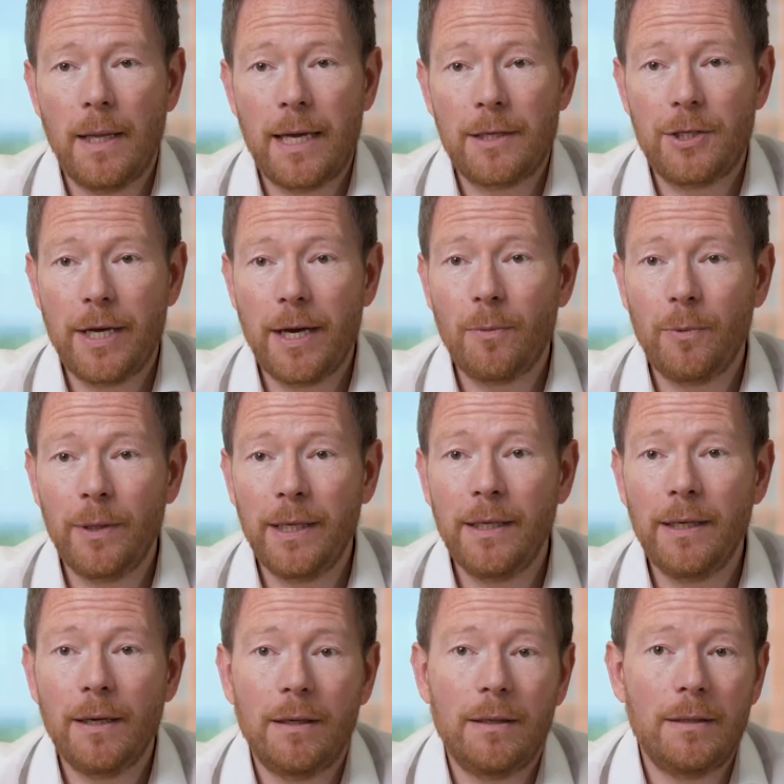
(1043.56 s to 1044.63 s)
As yet,
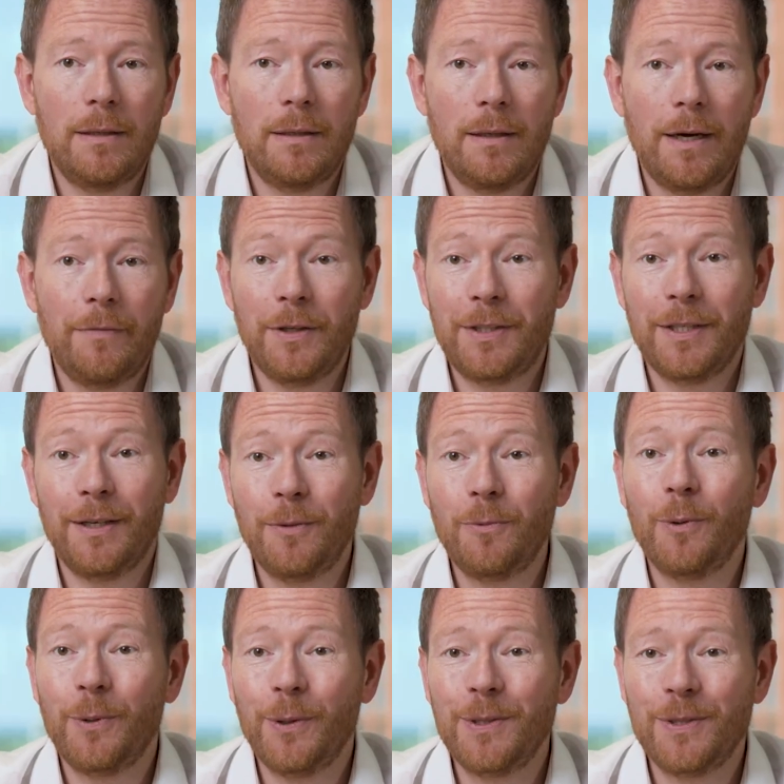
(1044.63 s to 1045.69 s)
we haven't decided
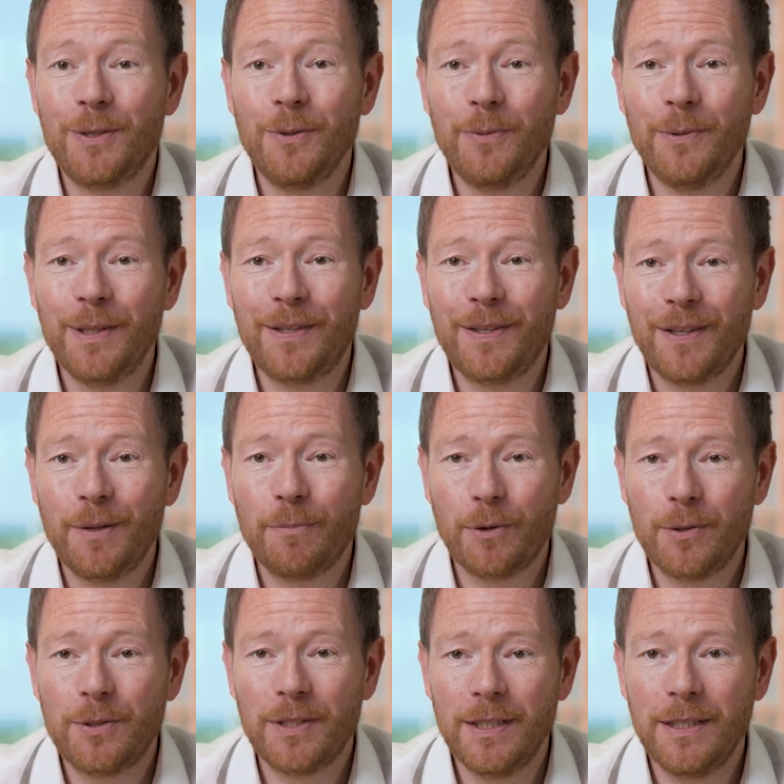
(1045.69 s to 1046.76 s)
what we're going to do with the
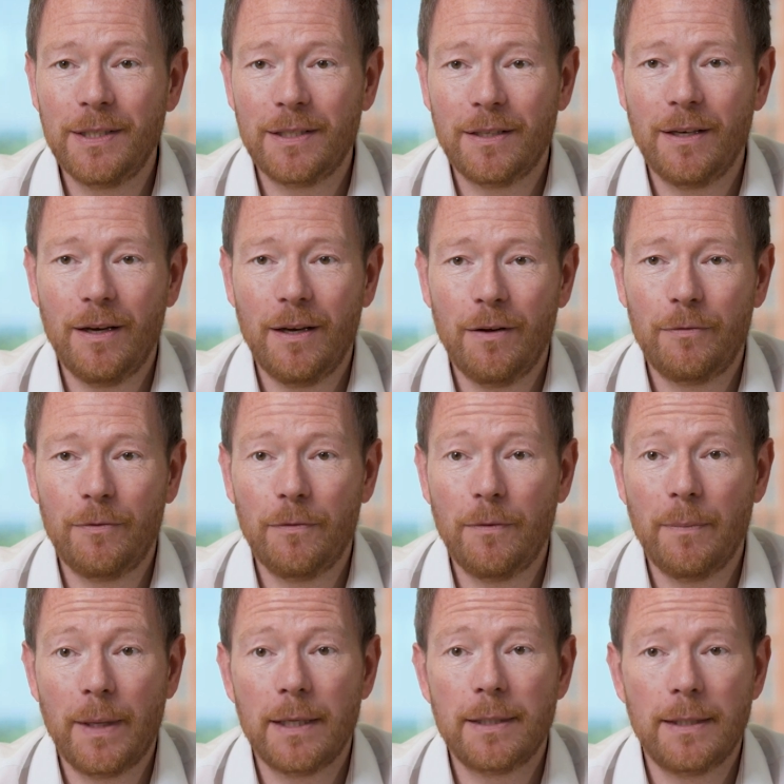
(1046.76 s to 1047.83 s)
proceeds
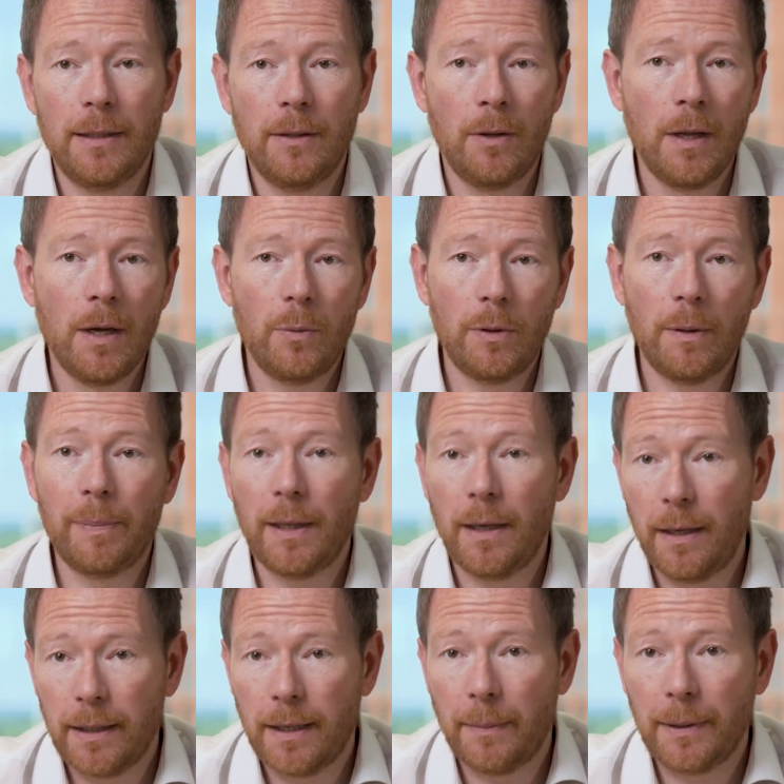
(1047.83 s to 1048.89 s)
from that sale. We'll apply
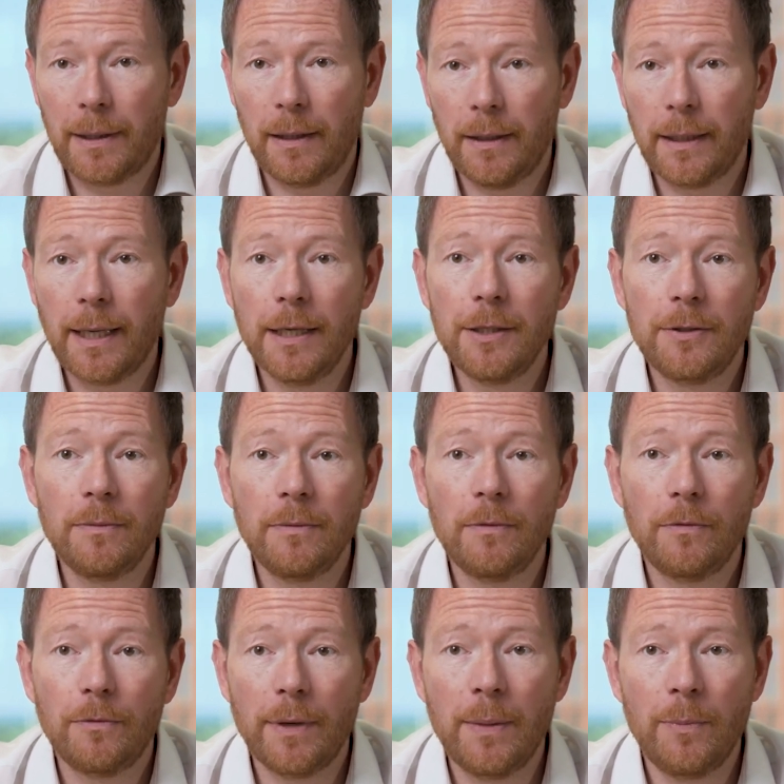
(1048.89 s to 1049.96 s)
our capital allocation
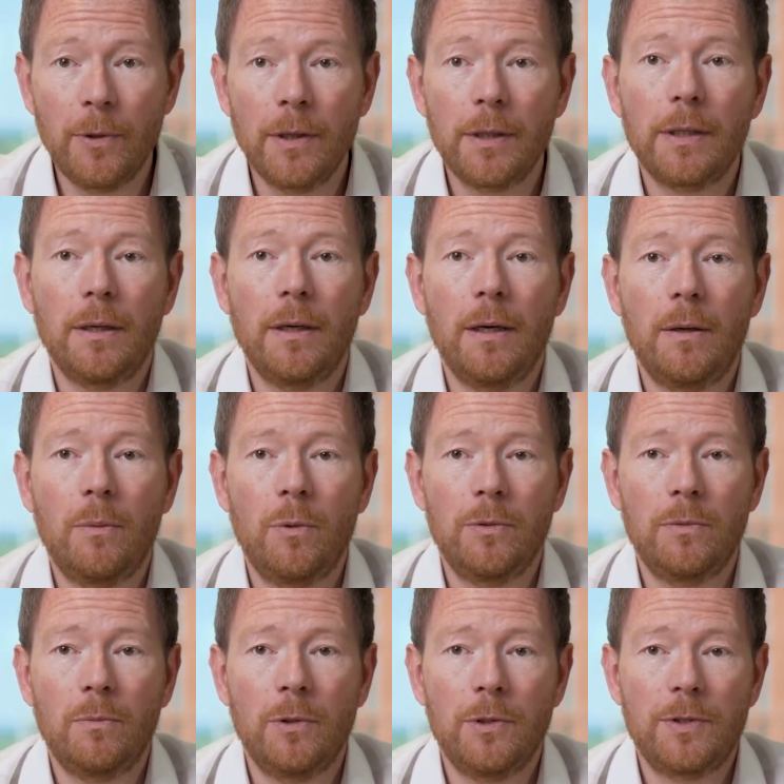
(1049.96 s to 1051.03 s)
framework
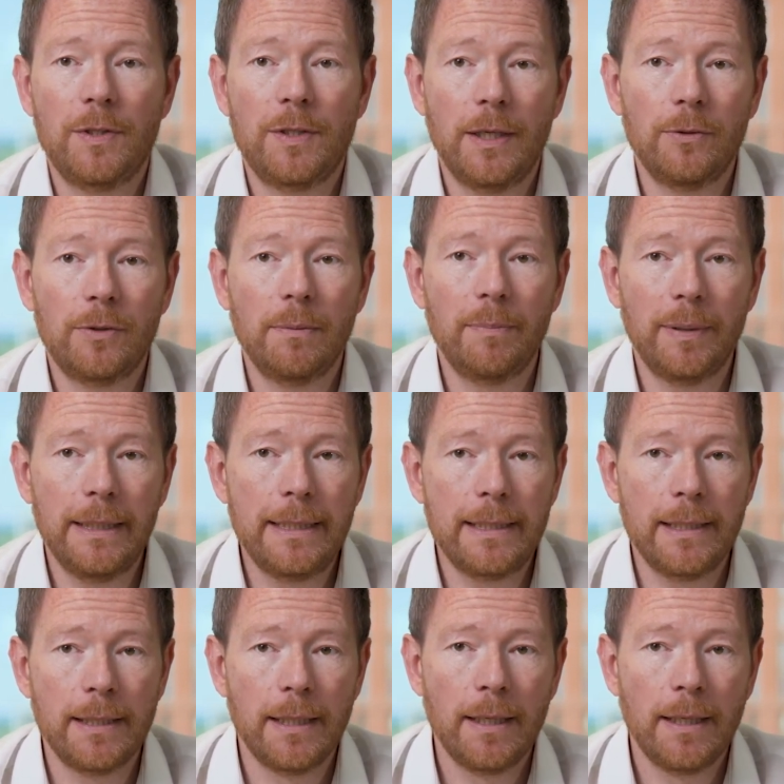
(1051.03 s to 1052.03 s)
once the sale's completed,